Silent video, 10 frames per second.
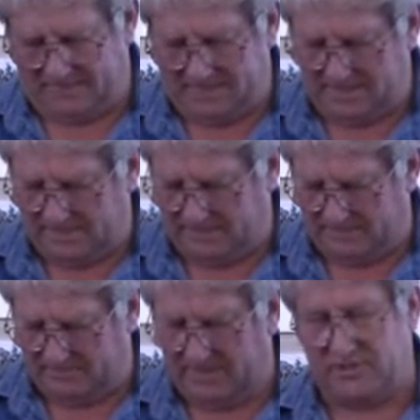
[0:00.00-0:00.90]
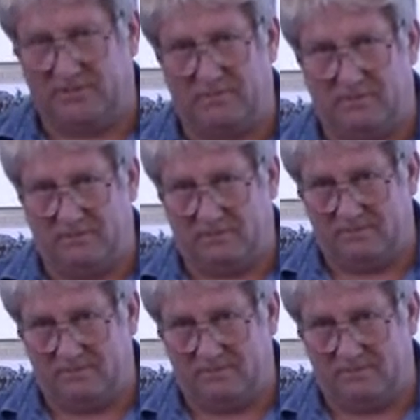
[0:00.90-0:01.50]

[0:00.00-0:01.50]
is this midshipman,